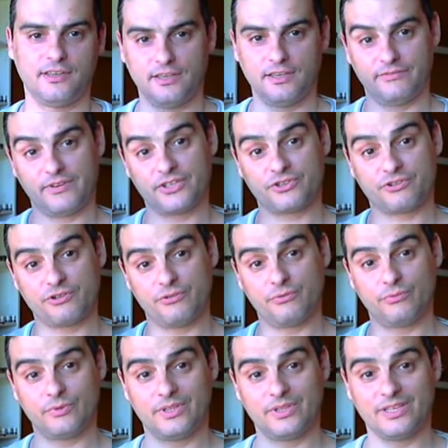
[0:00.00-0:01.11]
If I screw
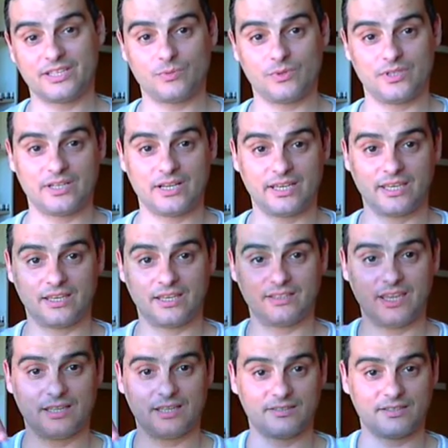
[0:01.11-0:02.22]
with this one, I can
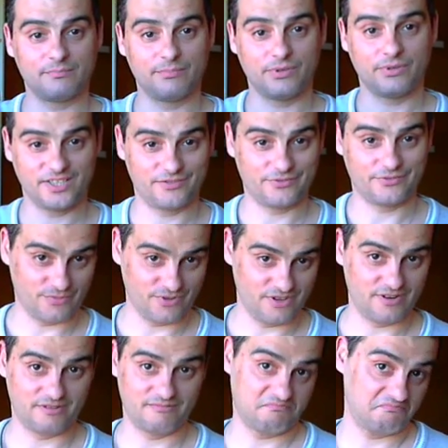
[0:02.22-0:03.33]
get some parts from
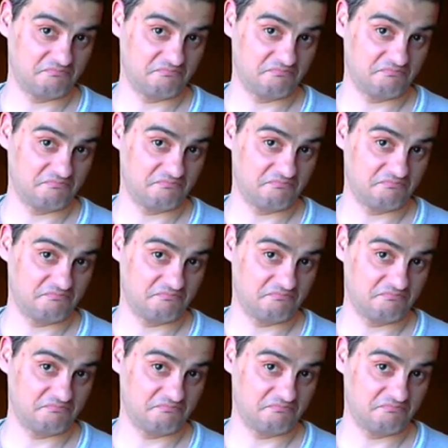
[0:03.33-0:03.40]
here.